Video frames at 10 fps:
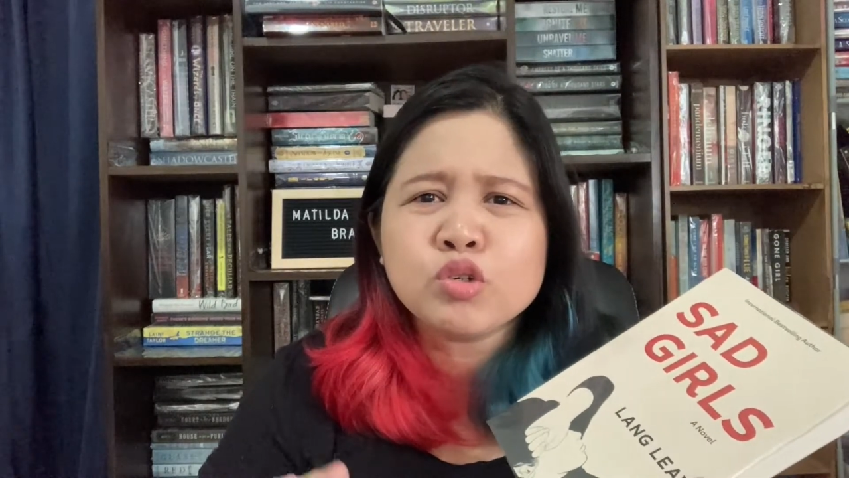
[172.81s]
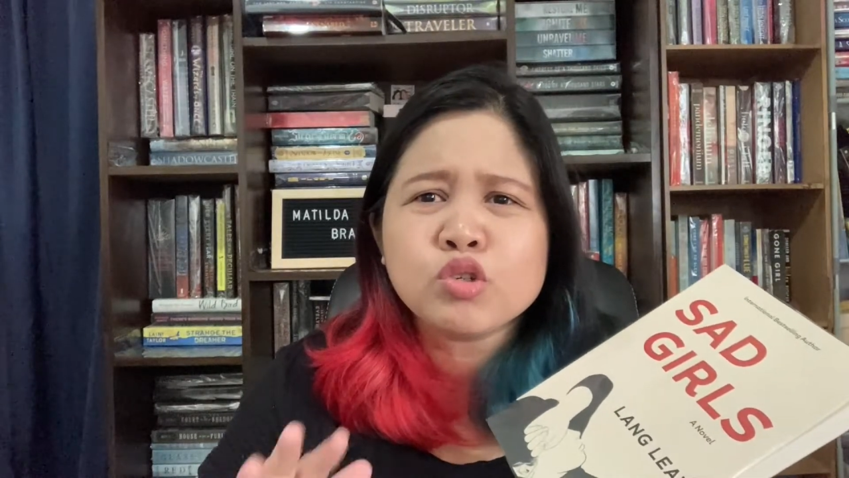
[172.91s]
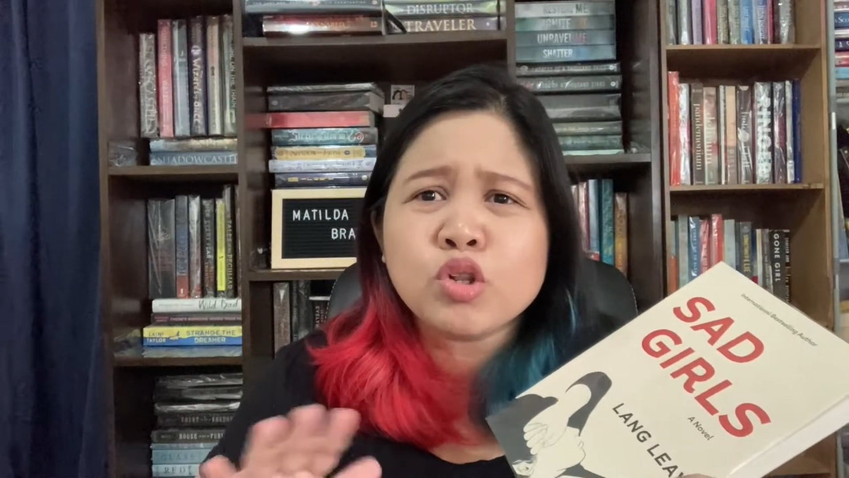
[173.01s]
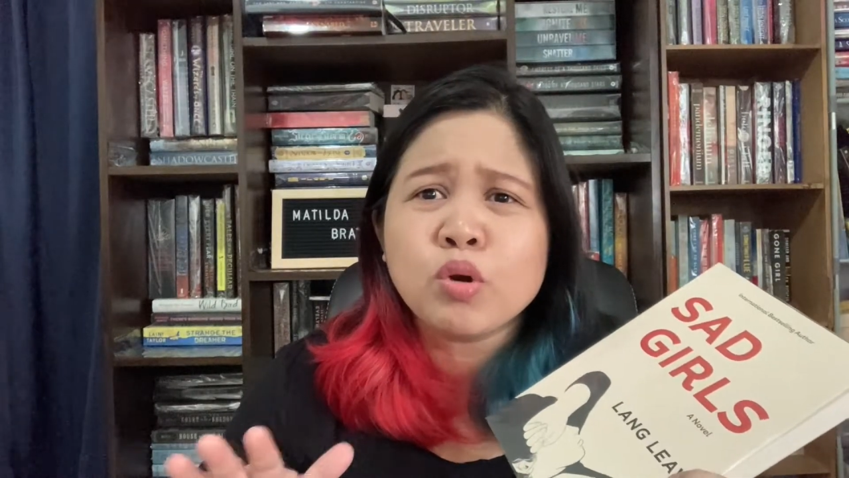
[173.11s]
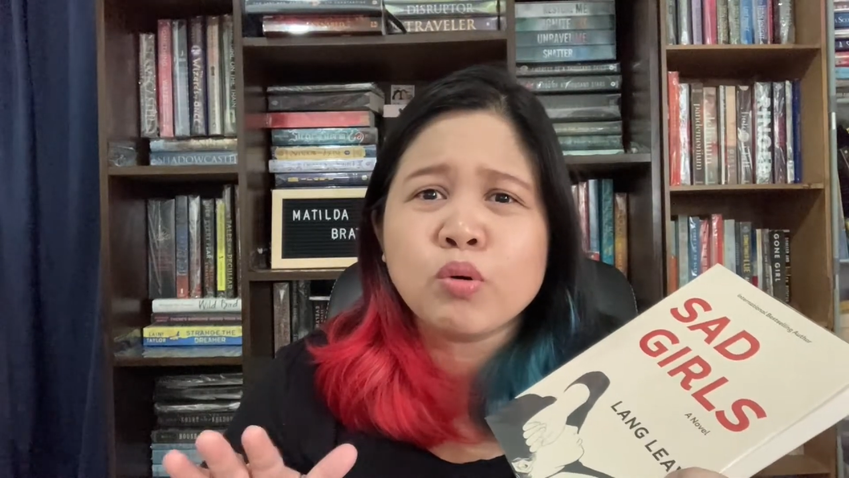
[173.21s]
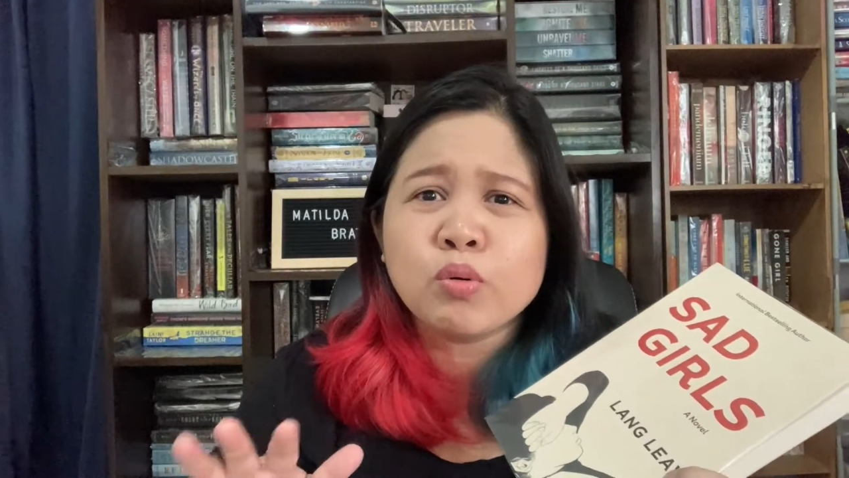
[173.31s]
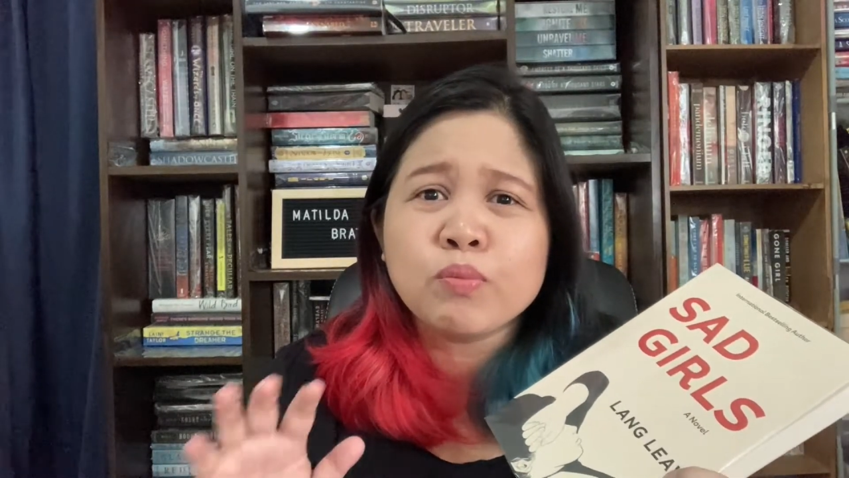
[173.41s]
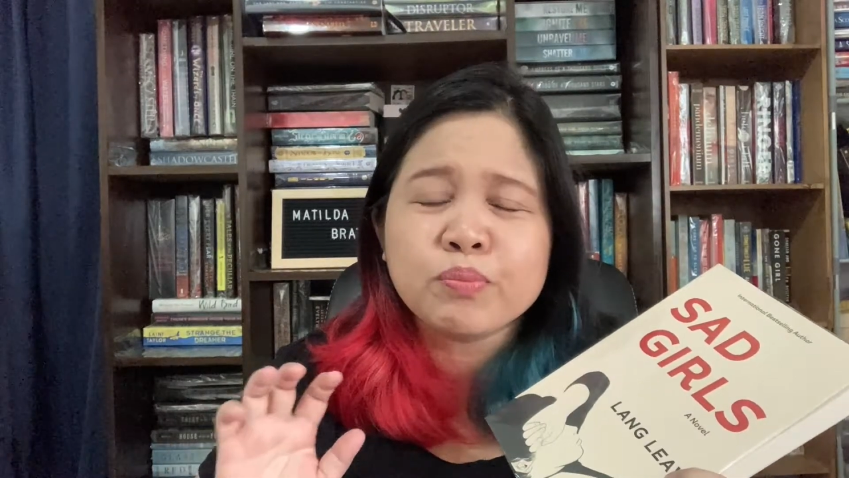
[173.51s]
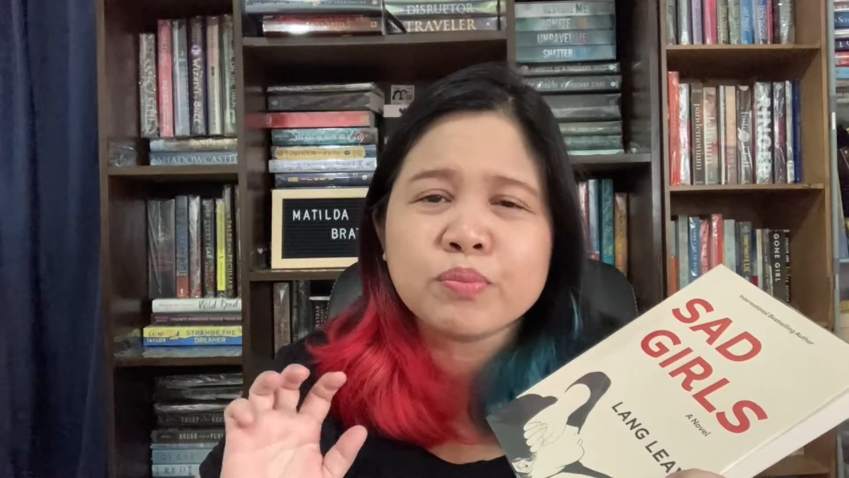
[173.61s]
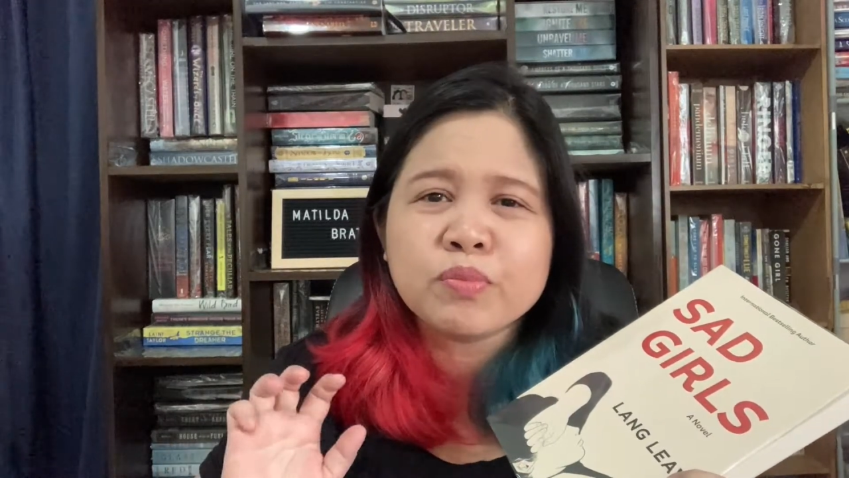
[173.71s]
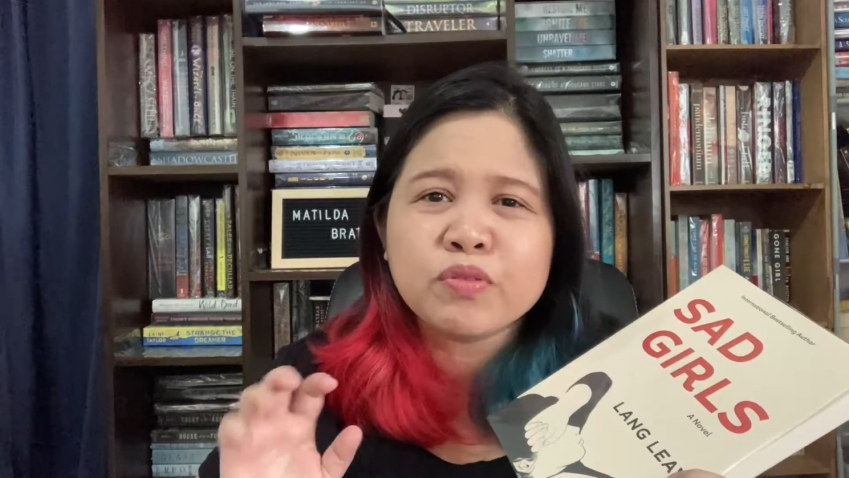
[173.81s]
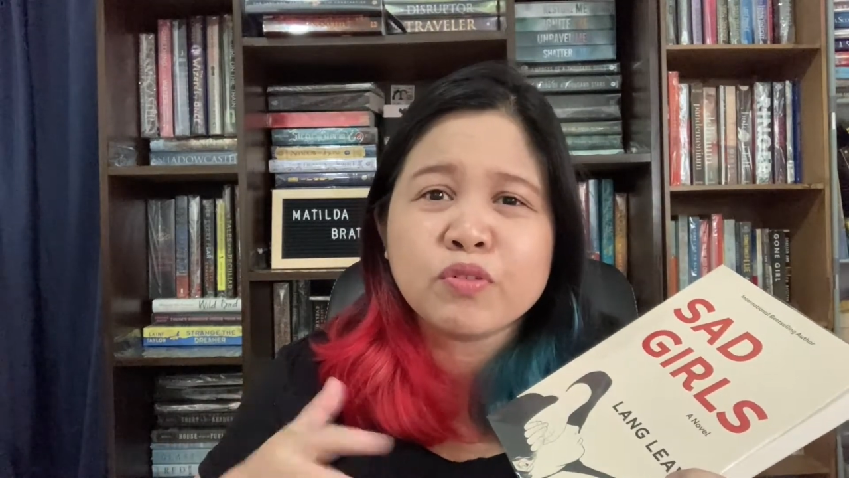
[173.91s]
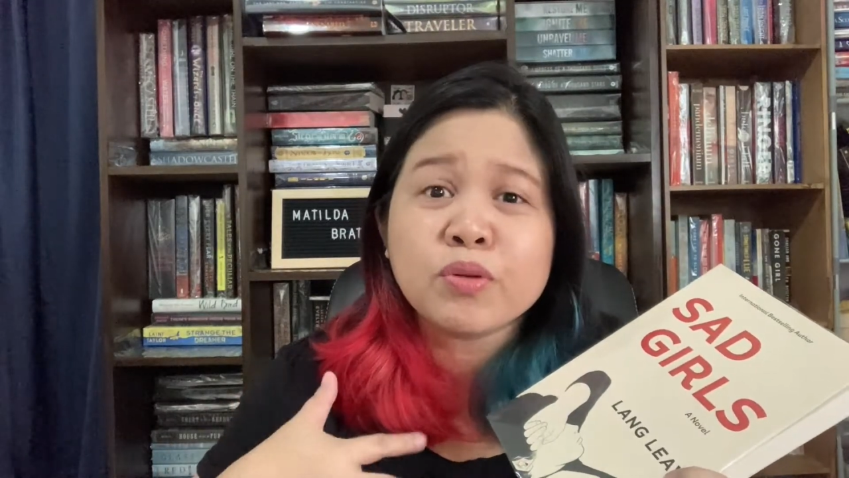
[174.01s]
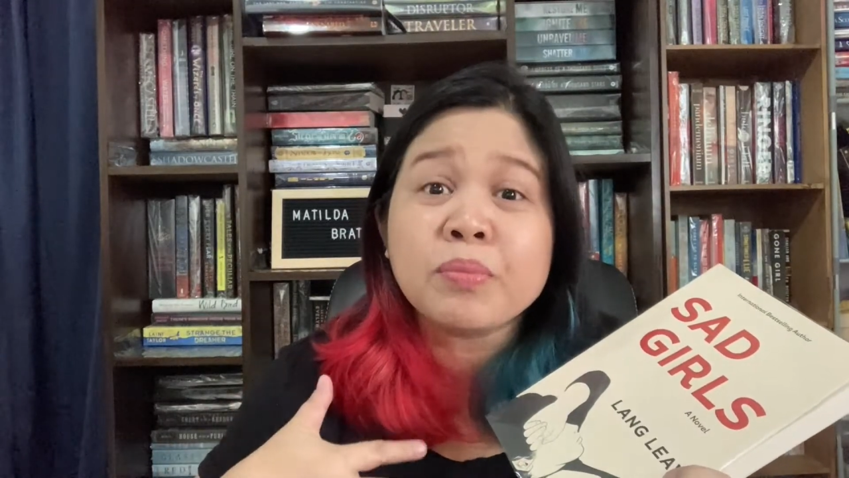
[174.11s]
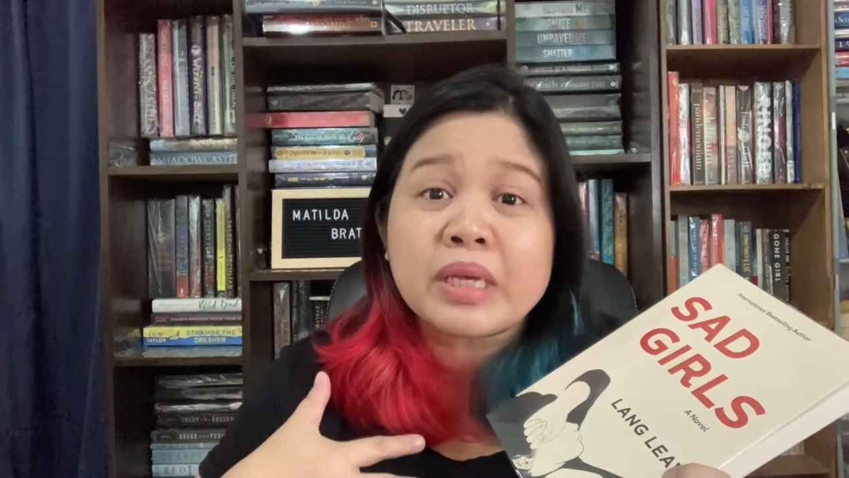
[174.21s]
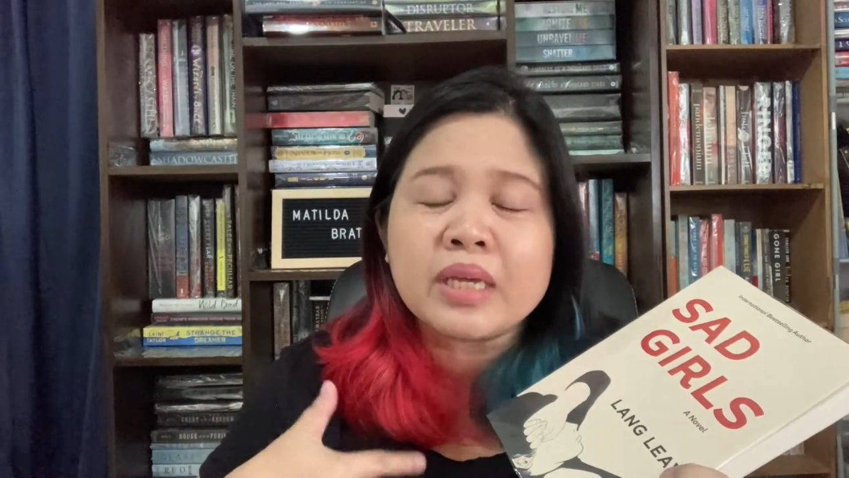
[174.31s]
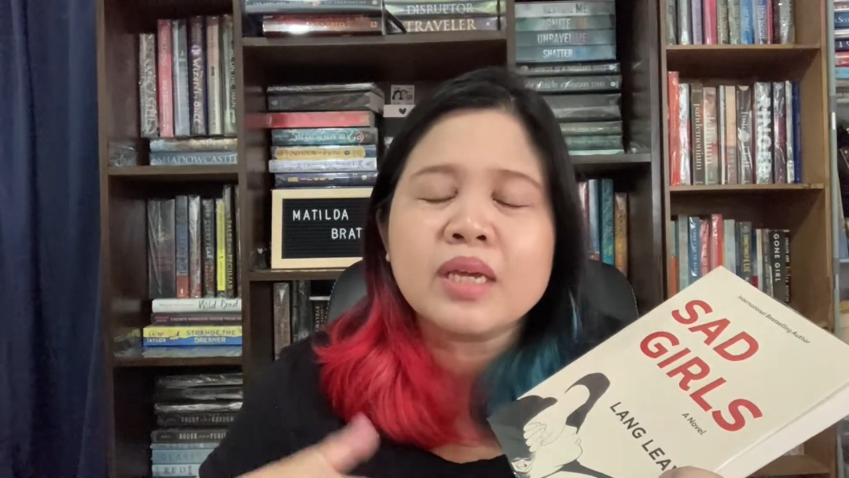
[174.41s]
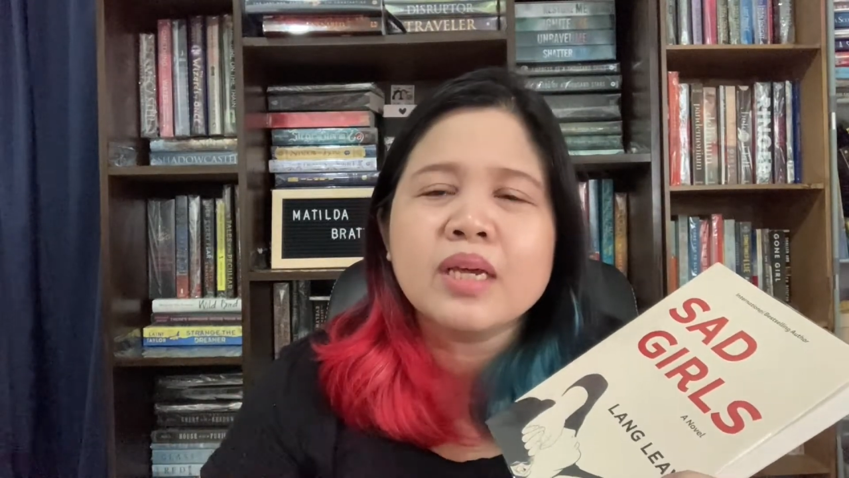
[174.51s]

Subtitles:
slow for me.